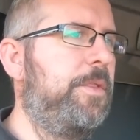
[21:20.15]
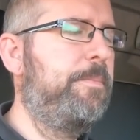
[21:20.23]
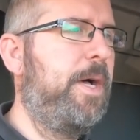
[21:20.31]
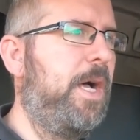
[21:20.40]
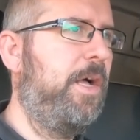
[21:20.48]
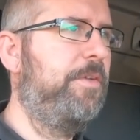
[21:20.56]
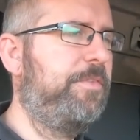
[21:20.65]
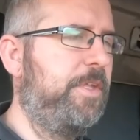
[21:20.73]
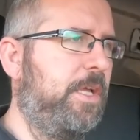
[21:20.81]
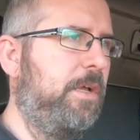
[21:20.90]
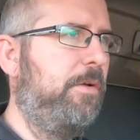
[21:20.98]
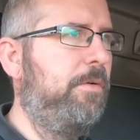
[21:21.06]
bars
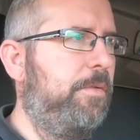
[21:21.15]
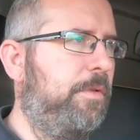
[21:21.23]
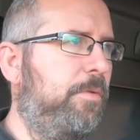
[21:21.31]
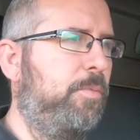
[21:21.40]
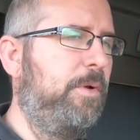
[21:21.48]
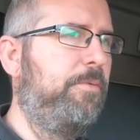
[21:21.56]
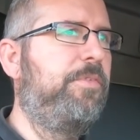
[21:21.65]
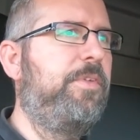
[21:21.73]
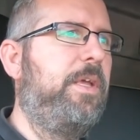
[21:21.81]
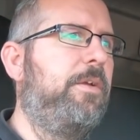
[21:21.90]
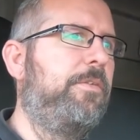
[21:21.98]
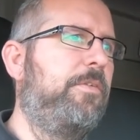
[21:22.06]
that the wheels
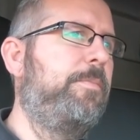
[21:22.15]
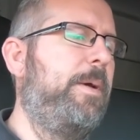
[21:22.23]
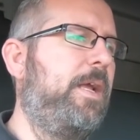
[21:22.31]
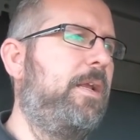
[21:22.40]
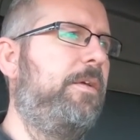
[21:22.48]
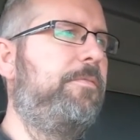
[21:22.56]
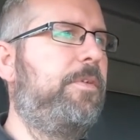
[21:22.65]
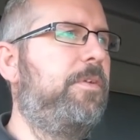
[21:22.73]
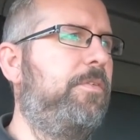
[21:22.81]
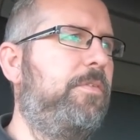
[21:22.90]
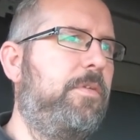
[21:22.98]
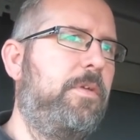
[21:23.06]
sitting on the spec lift
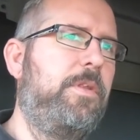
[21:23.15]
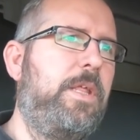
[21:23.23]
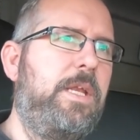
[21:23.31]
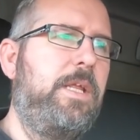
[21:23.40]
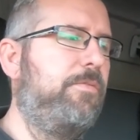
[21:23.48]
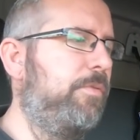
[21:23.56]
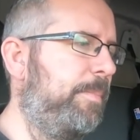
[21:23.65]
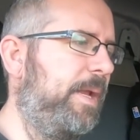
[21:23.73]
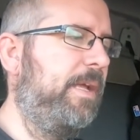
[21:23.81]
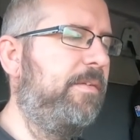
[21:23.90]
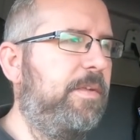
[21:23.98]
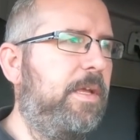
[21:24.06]
because they need
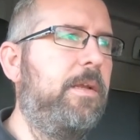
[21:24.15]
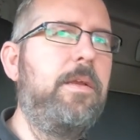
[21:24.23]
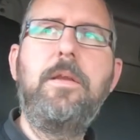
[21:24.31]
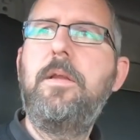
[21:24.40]
replacing.